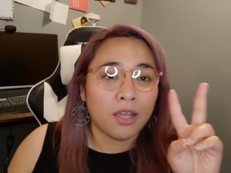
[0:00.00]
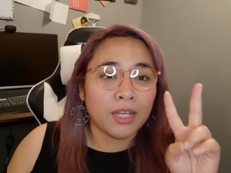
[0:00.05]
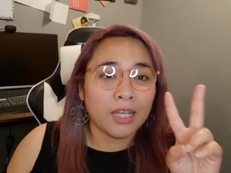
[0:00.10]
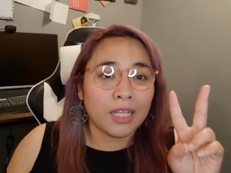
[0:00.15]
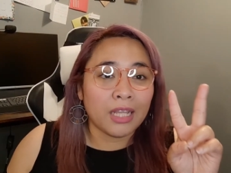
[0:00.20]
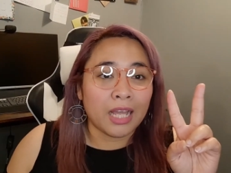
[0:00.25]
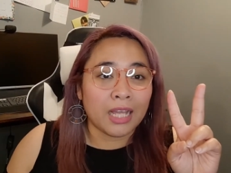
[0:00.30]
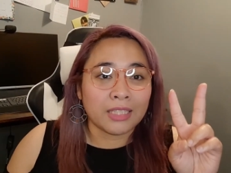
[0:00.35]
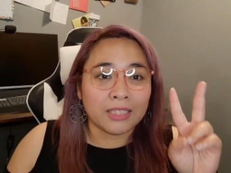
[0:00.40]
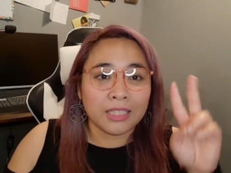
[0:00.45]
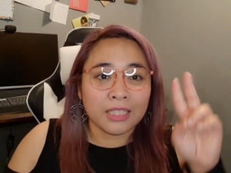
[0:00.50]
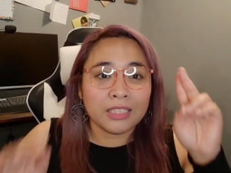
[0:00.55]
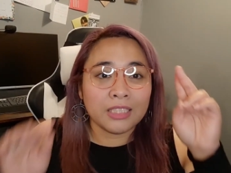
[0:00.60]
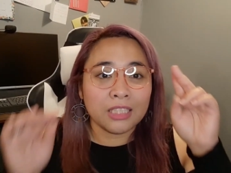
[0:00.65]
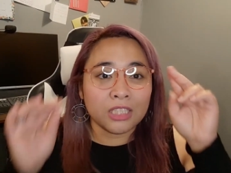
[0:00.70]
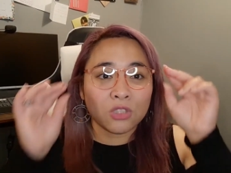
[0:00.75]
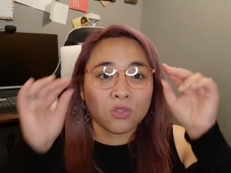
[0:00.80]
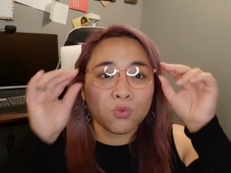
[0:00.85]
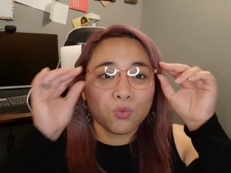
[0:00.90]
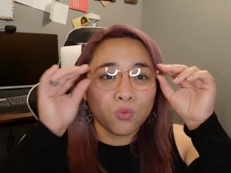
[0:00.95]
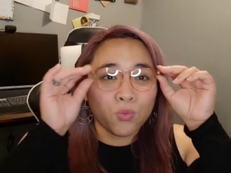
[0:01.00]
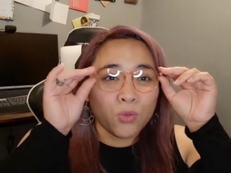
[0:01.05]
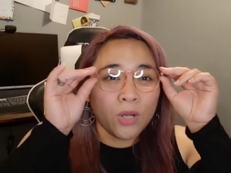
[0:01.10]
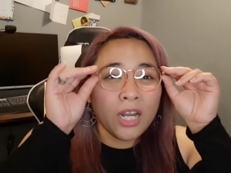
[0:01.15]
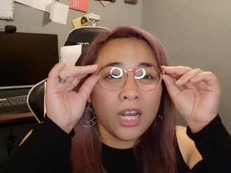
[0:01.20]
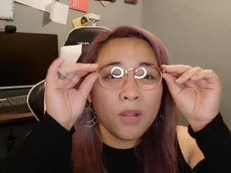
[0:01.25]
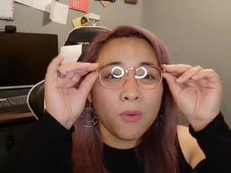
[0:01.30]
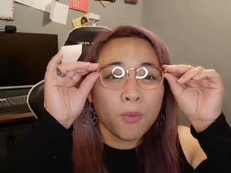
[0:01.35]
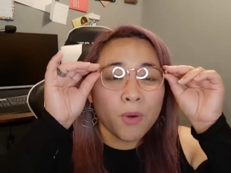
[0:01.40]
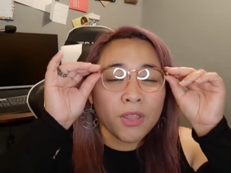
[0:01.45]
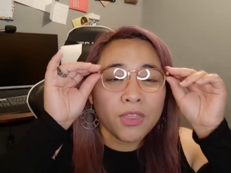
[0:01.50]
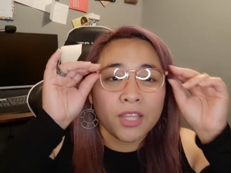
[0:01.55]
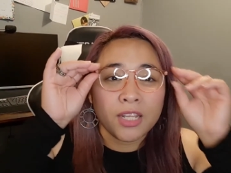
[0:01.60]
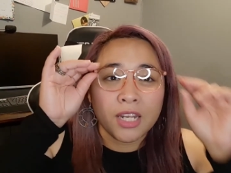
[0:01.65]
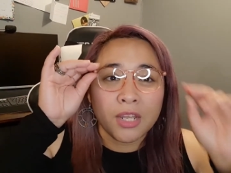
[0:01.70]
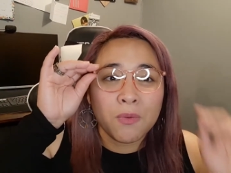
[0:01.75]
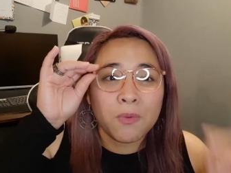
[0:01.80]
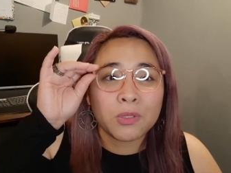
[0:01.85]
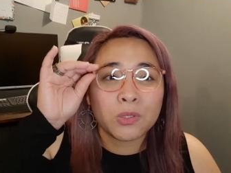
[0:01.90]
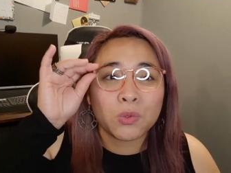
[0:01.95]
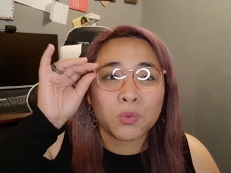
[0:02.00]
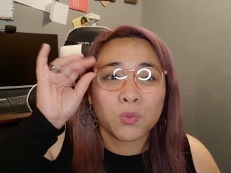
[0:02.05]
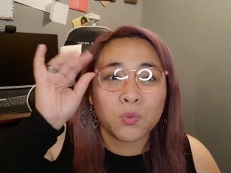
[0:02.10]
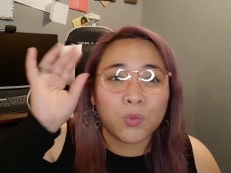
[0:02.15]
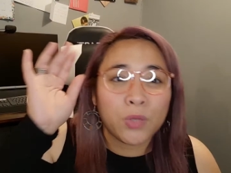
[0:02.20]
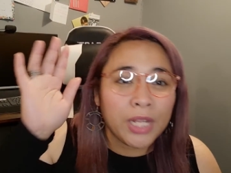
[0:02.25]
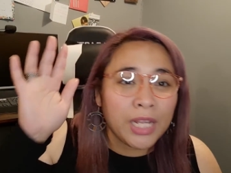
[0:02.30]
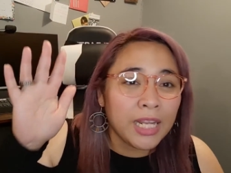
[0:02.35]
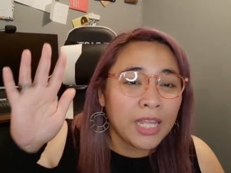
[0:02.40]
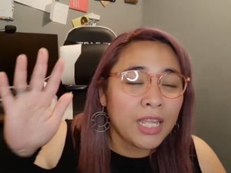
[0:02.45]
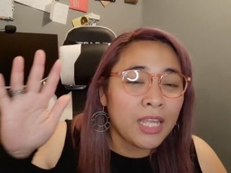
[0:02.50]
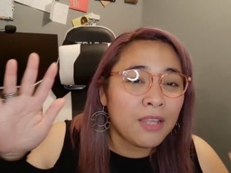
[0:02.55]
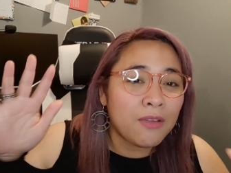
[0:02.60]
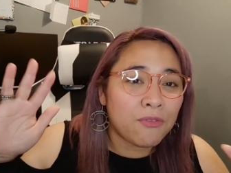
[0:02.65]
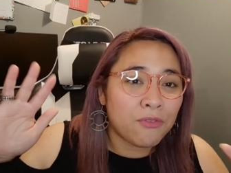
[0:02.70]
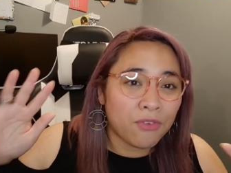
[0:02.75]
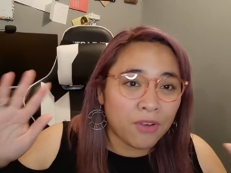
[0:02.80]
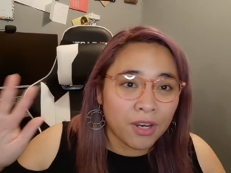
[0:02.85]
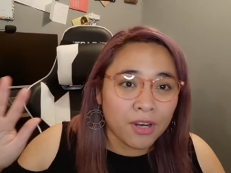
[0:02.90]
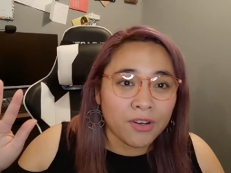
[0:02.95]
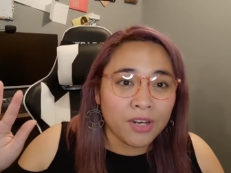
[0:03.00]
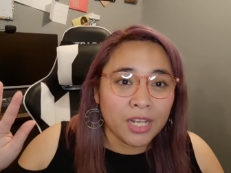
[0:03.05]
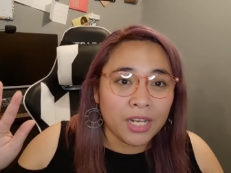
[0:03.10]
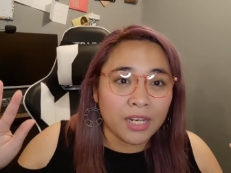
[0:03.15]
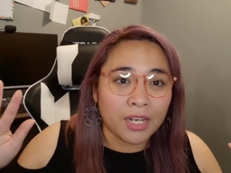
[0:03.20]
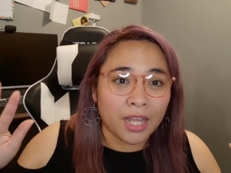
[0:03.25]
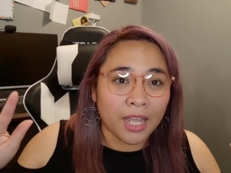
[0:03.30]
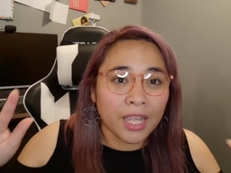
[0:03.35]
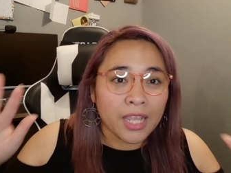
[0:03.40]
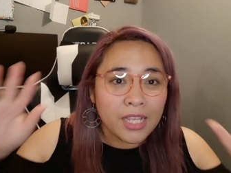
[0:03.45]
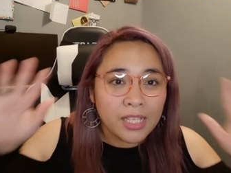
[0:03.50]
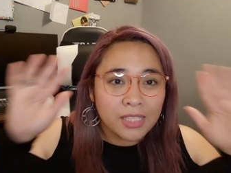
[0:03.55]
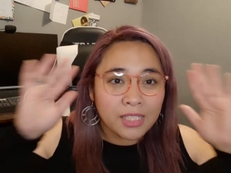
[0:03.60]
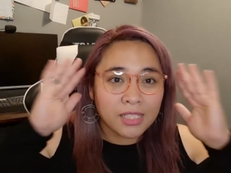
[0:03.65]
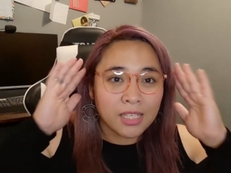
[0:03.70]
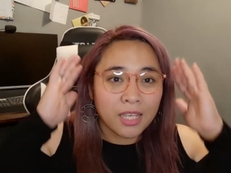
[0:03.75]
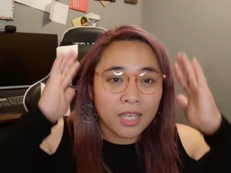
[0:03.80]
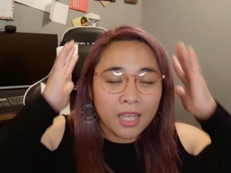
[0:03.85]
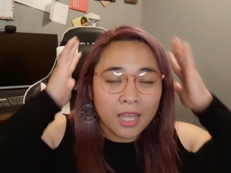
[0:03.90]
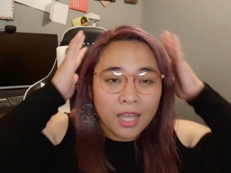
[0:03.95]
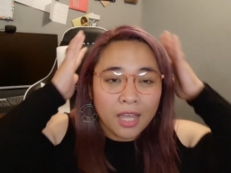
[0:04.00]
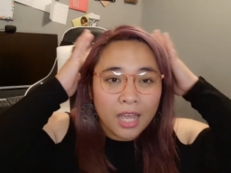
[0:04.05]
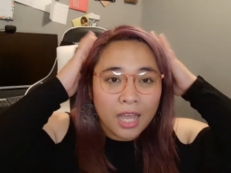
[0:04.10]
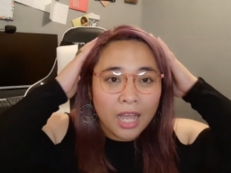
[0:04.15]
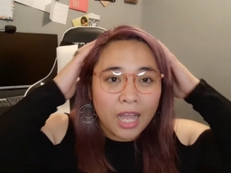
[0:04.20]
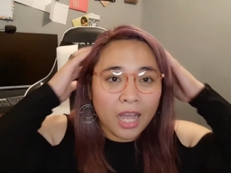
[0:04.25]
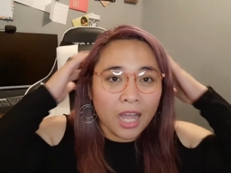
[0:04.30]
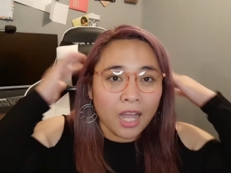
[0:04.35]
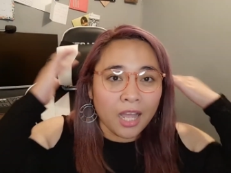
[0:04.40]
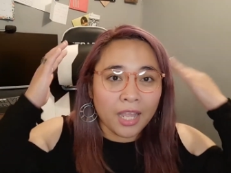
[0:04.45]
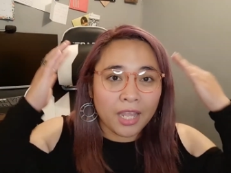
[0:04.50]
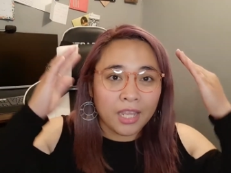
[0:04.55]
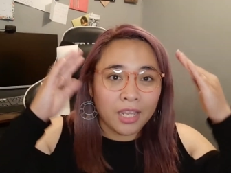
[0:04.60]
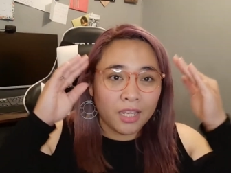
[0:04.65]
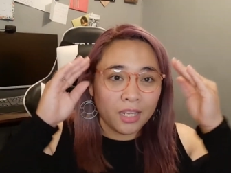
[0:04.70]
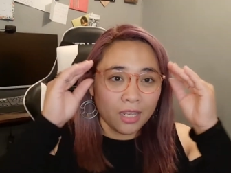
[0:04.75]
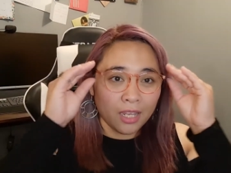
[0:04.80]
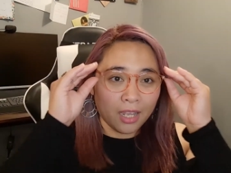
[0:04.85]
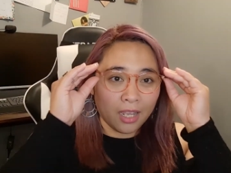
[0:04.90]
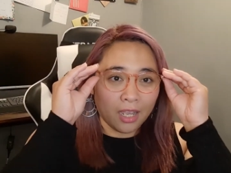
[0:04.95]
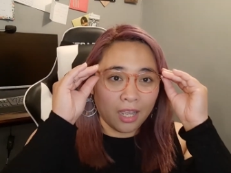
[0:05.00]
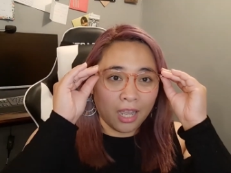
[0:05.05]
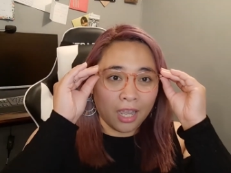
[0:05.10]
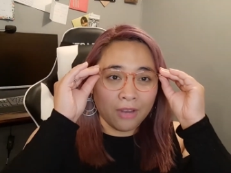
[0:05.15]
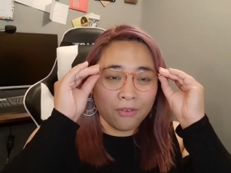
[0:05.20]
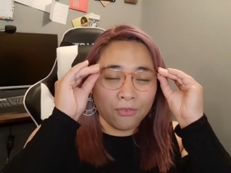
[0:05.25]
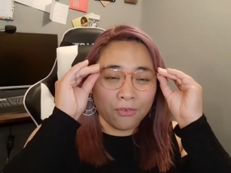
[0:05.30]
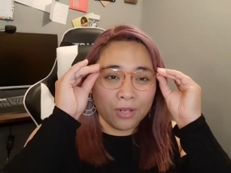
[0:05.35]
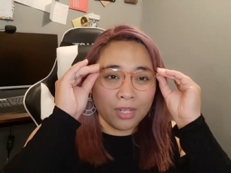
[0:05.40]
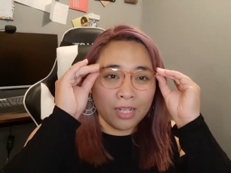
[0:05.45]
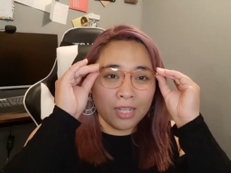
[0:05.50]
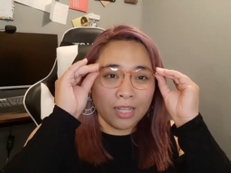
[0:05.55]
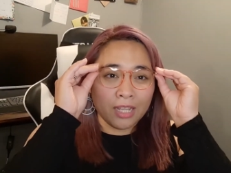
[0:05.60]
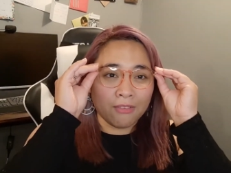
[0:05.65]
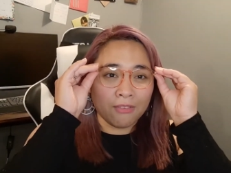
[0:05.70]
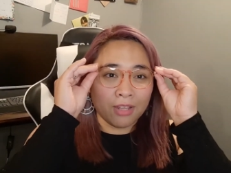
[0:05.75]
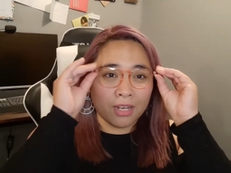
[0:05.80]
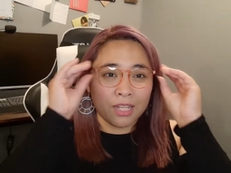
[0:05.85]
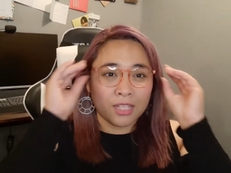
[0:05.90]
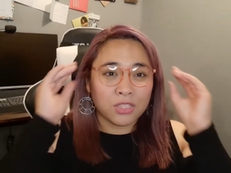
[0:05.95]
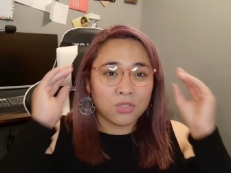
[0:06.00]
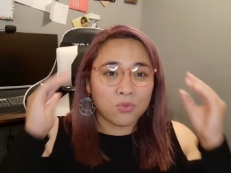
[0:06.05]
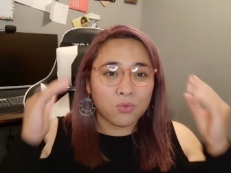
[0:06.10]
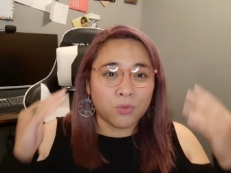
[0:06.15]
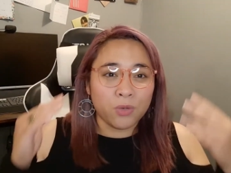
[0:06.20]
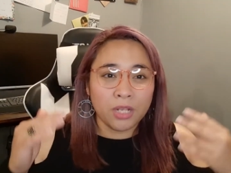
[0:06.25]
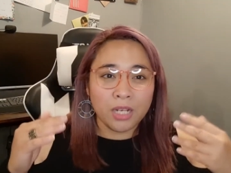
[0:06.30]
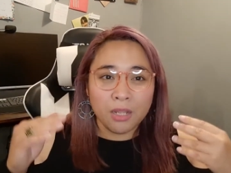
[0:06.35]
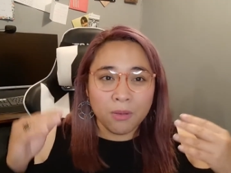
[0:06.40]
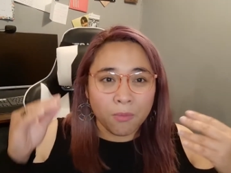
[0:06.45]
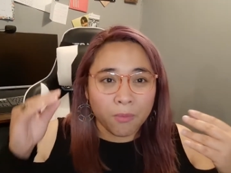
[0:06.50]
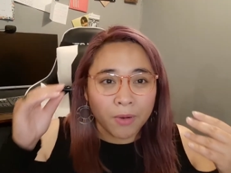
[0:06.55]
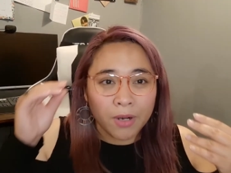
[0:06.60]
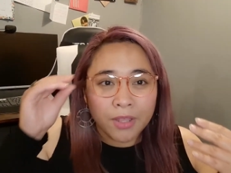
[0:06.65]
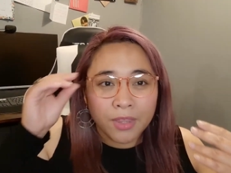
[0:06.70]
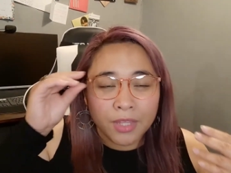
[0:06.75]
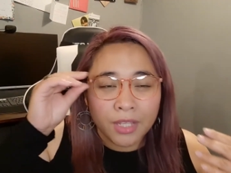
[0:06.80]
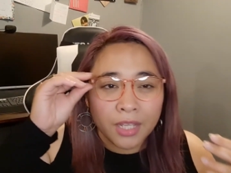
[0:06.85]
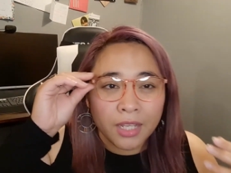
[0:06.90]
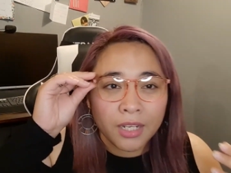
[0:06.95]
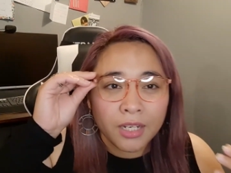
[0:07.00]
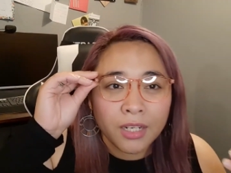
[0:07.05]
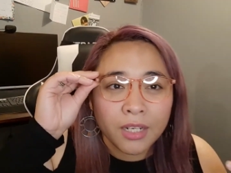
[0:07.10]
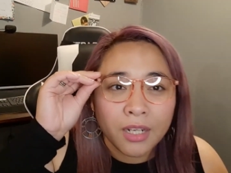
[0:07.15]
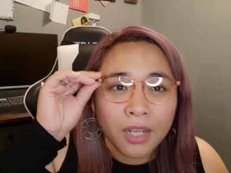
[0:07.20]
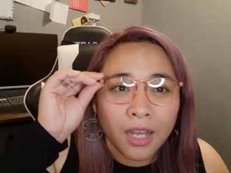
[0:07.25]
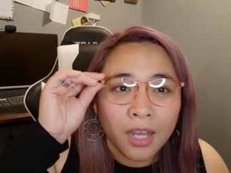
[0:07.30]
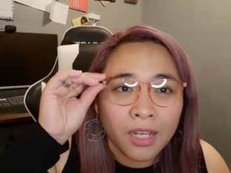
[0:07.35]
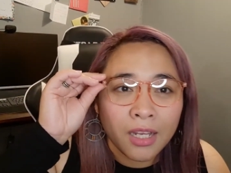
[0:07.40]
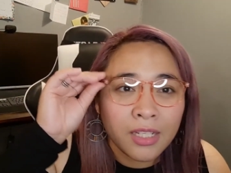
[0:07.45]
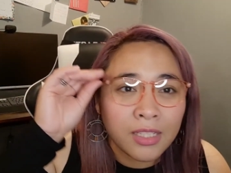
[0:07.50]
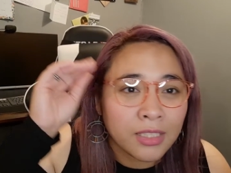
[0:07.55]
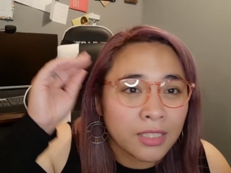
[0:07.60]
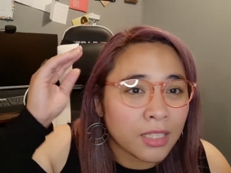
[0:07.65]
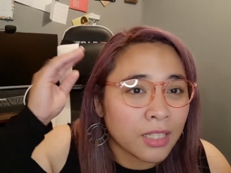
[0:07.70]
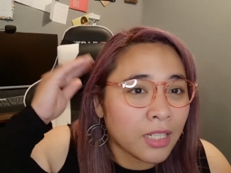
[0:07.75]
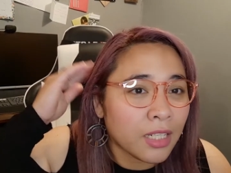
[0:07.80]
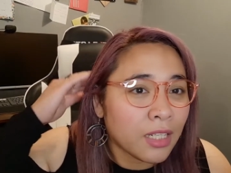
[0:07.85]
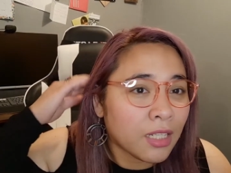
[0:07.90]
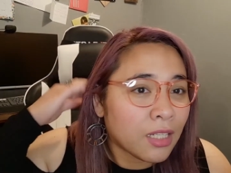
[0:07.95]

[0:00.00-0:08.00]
glasses is really worth it it was really very nice i I really love it. It's really worth it, honestly.